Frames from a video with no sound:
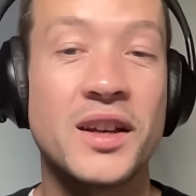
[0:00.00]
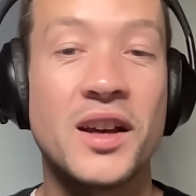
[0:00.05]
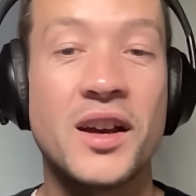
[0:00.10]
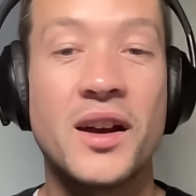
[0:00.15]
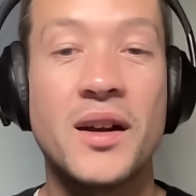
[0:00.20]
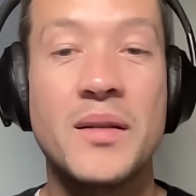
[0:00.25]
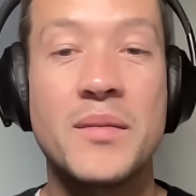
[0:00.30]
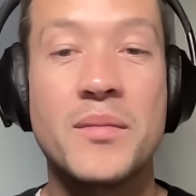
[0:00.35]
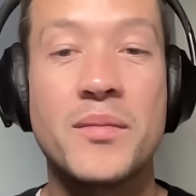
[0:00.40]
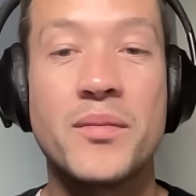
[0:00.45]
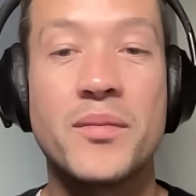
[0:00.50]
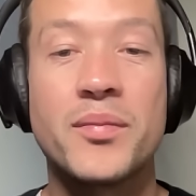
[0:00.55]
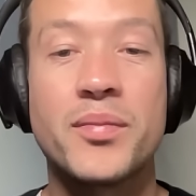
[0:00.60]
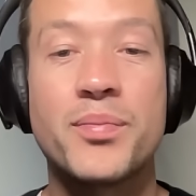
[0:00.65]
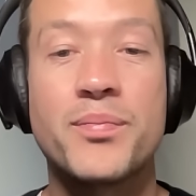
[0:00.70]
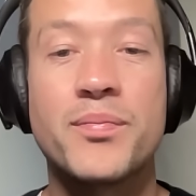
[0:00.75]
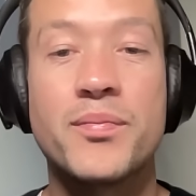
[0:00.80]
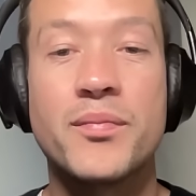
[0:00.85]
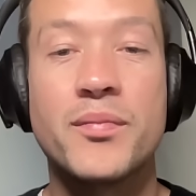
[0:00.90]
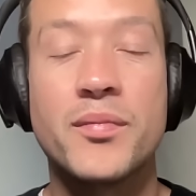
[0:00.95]

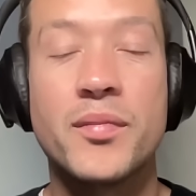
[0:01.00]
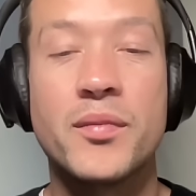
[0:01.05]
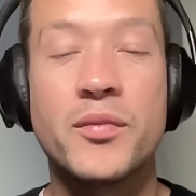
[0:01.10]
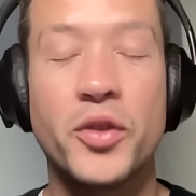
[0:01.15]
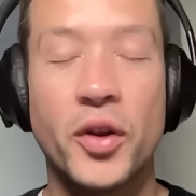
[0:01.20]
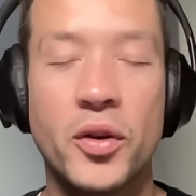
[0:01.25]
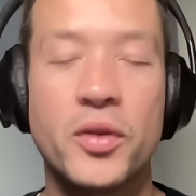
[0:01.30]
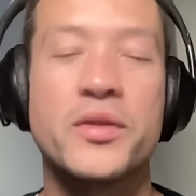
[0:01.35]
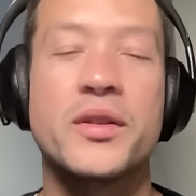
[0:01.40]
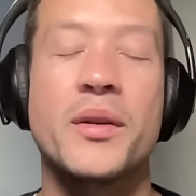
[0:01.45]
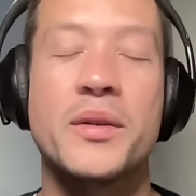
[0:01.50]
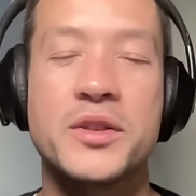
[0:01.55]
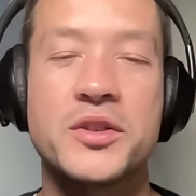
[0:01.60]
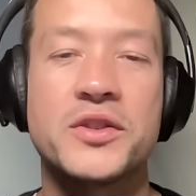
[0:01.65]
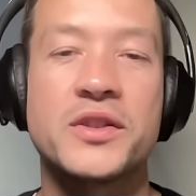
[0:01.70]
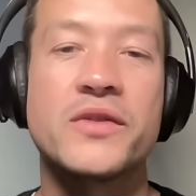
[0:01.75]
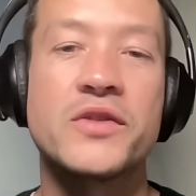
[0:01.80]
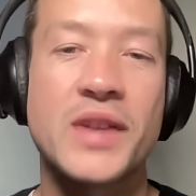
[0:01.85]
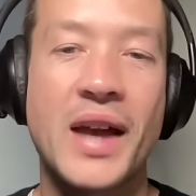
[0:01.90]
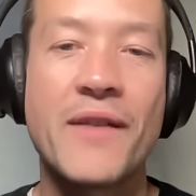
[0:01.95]
Not that it
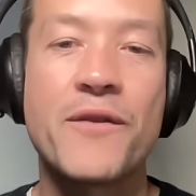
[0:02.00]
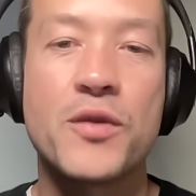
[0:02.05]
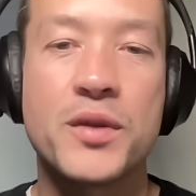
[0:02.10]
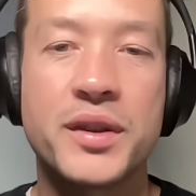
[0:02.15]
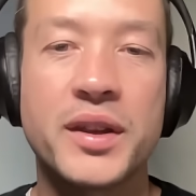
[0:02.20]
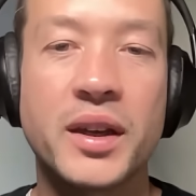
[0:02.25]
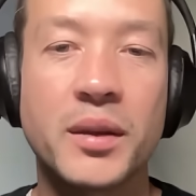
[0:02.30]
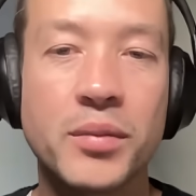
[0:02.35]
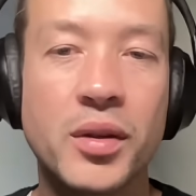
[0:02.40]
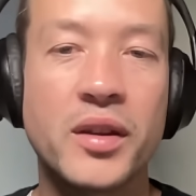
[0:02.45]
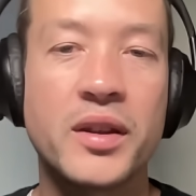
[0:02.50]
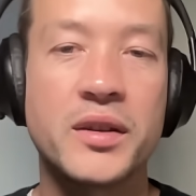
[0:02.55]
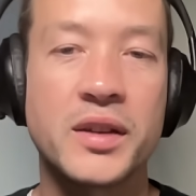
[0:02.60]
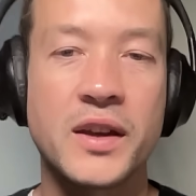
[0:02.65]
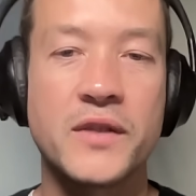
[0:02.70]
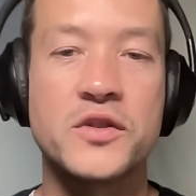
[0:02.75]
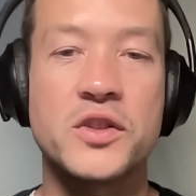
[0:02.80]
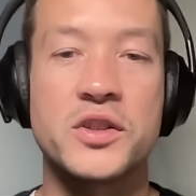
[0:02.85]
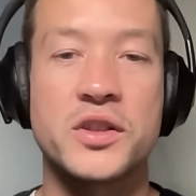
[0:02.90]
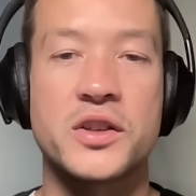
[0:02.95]
just gives everything, but it
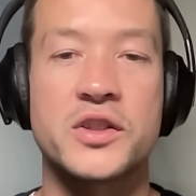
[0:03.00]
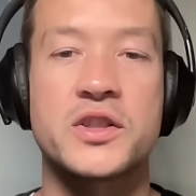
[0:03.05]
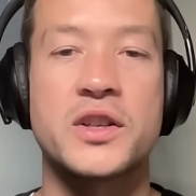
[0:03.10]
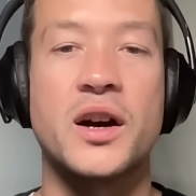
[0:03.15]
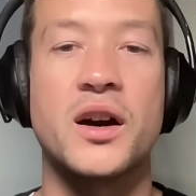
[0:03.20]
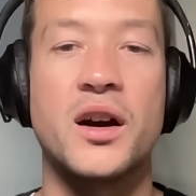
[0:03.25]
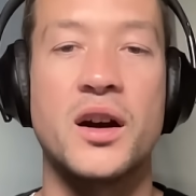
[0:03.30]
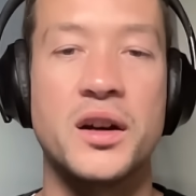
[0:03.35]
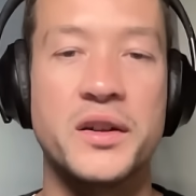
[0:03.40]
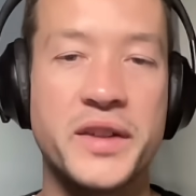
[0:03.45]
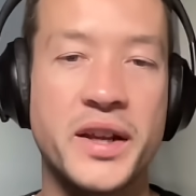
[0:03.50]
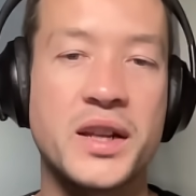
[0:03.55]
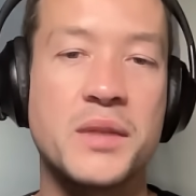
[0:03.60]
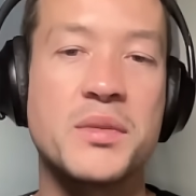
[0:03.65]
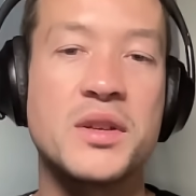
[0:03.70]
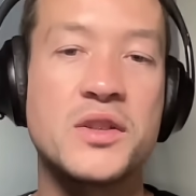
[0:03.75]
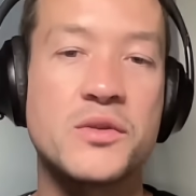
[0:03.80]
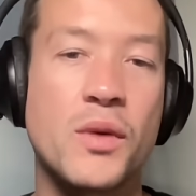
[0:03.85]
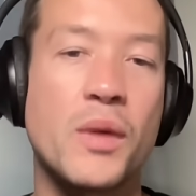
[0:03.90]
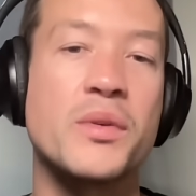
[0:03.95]
gives us a start, and then
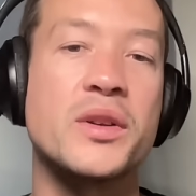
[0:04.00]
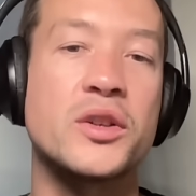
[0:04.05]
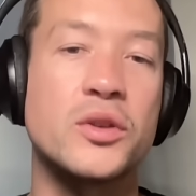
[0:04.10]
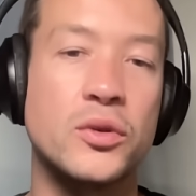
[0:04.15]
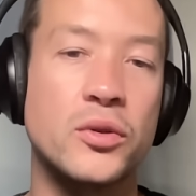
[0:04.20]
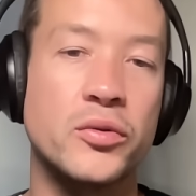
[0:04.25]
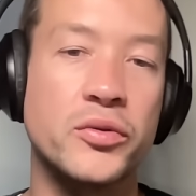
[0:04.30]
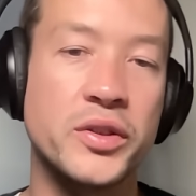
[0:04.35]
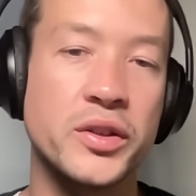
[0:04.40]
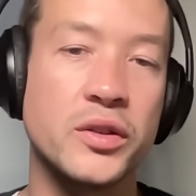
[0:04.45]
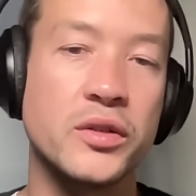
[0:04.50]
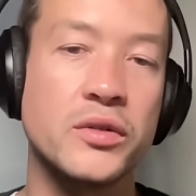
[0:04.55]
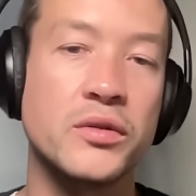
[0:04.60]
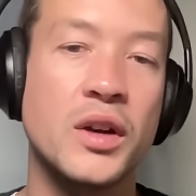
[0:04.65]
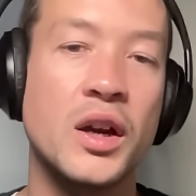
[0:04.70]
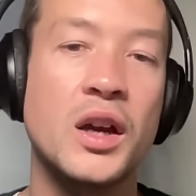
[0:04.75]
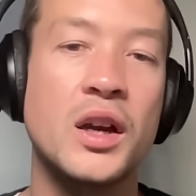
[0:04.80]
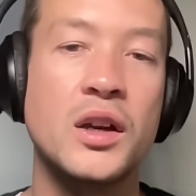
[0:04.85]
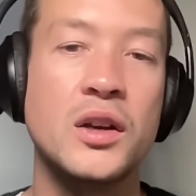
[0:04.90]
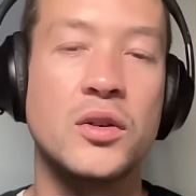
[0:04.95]
it means when we call you
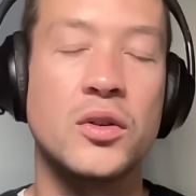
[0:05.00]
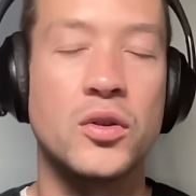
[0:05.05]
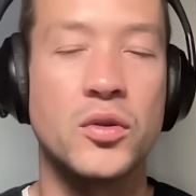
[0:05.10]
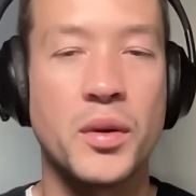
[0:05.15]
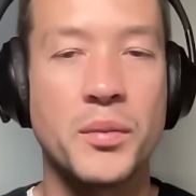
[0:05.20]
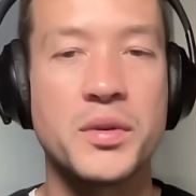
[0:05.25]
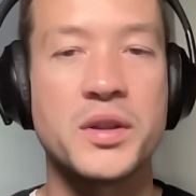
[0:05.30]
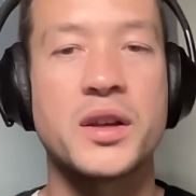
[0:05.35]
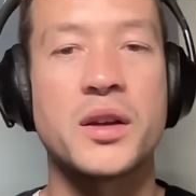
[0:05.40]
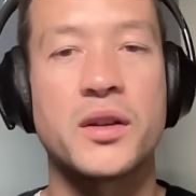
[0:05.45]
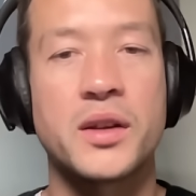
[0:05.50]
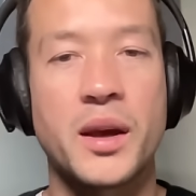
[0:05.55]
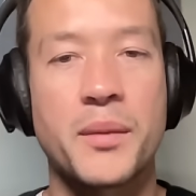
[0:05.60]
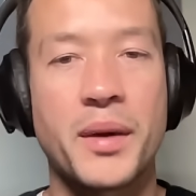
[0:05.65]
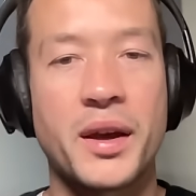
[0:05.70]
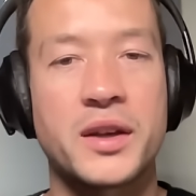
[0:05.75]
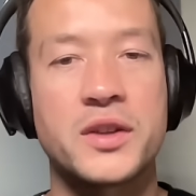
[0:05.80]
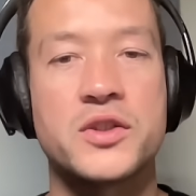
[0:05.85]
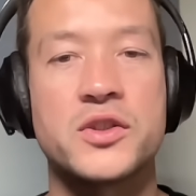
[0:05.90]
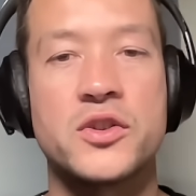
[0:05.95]
or when we can get
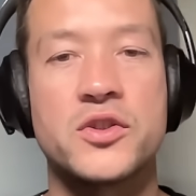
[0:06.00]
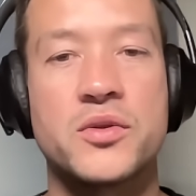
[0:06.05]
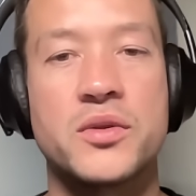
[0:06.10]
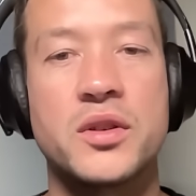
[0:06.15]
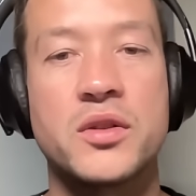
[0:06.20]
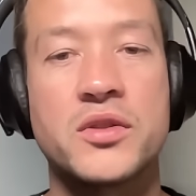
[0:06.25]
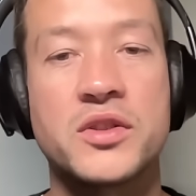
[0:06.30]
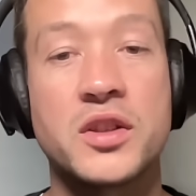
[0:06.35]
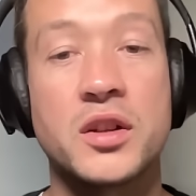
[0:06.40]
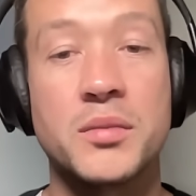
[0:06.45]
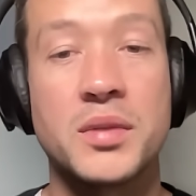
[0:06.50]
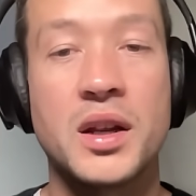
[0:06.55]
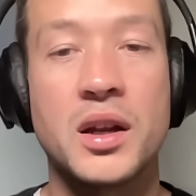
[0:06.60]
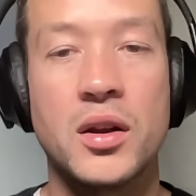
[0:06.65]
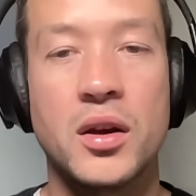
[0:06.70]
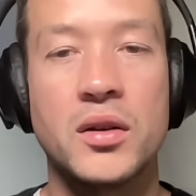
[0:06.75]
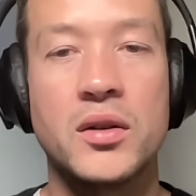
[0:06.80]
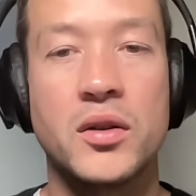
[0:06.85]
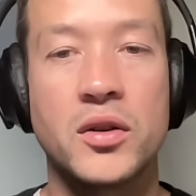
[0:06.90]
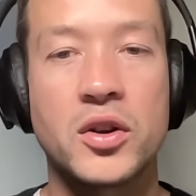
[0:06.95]
back in touch with you, it's going to be a
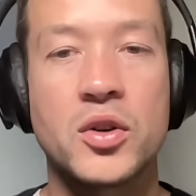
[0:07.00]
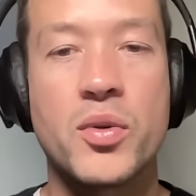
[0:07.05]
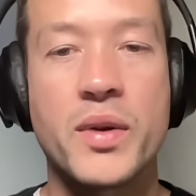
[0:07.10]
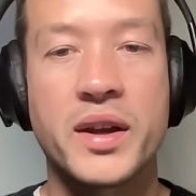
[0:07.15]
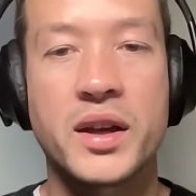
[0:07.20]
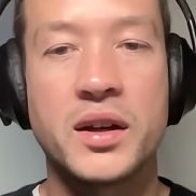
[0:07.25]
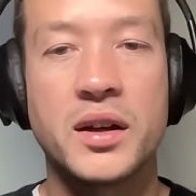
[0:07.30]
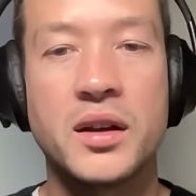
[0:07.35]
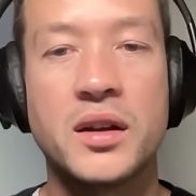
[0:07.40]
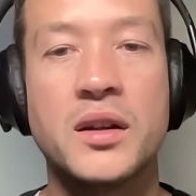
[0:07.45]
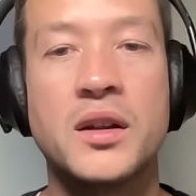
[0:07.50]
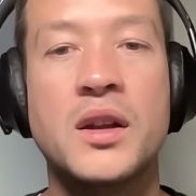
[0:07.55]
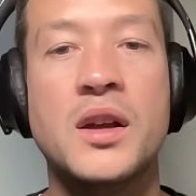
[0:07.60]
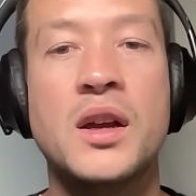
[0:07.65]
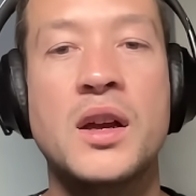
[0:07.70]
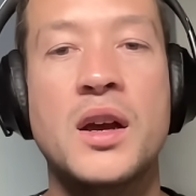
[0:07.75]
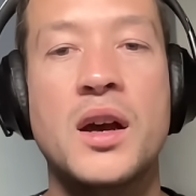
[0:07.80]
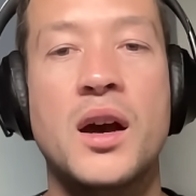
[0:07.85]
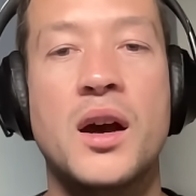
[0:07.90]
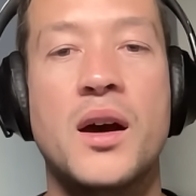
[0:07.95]
lot quicker
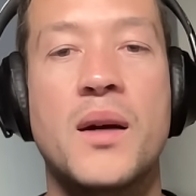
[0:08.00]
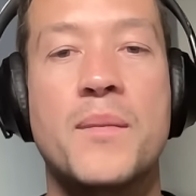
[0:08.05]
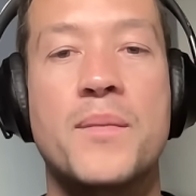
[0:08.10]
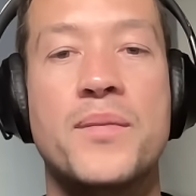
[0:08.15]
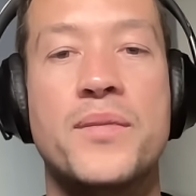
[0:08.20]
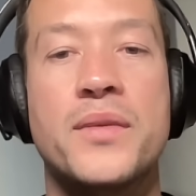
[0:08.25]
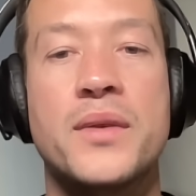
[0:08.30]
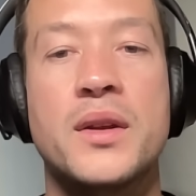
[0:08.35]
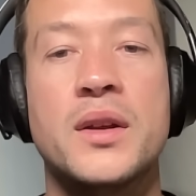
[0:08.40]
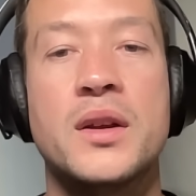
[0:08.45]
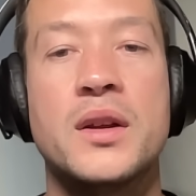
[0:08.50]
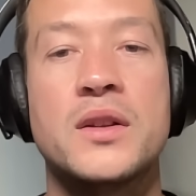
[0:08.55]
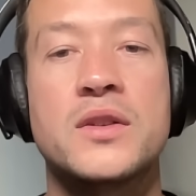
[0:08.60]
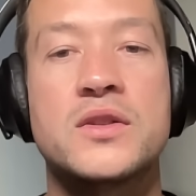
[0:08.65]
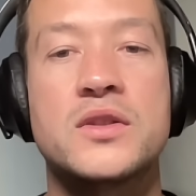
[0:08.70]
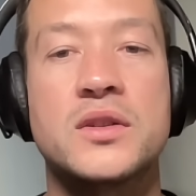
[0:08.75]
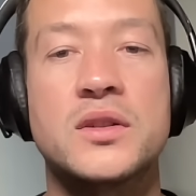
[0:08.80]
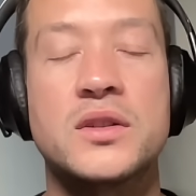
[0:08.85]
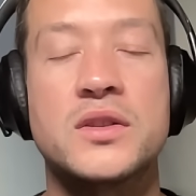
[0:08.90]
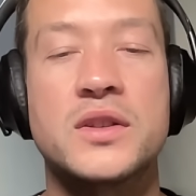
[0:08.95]

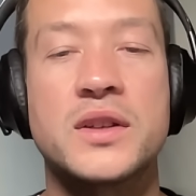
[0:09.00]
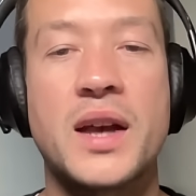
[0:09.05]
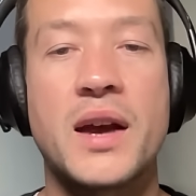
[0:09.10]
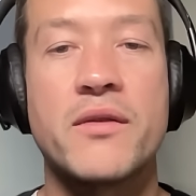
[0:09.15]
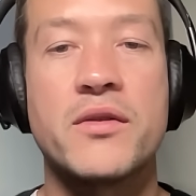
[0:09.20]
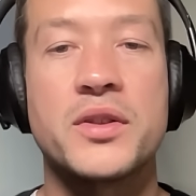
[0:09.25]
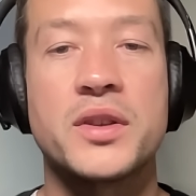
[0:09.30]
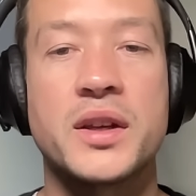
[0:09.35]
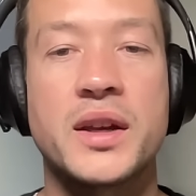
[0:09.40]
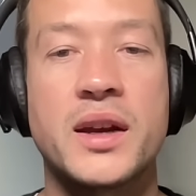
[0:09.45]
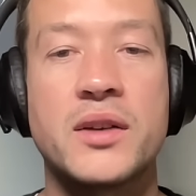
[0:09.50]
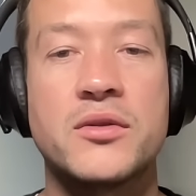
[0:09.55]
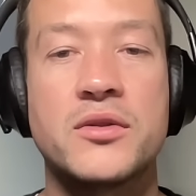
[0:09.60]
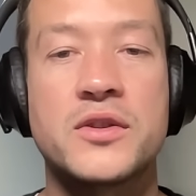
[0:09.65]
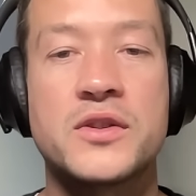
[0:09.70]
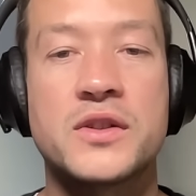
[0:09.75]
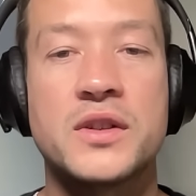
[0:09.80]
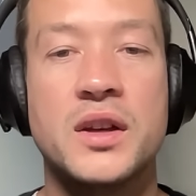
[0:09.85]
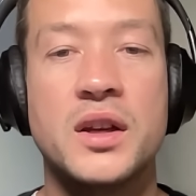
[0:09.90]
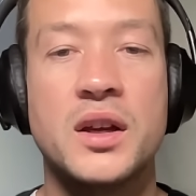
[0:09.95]
to get everything
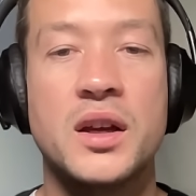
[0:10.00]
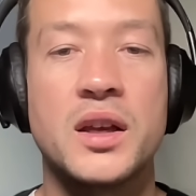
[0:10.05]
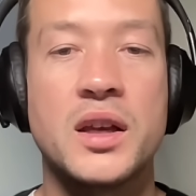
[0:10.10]
else.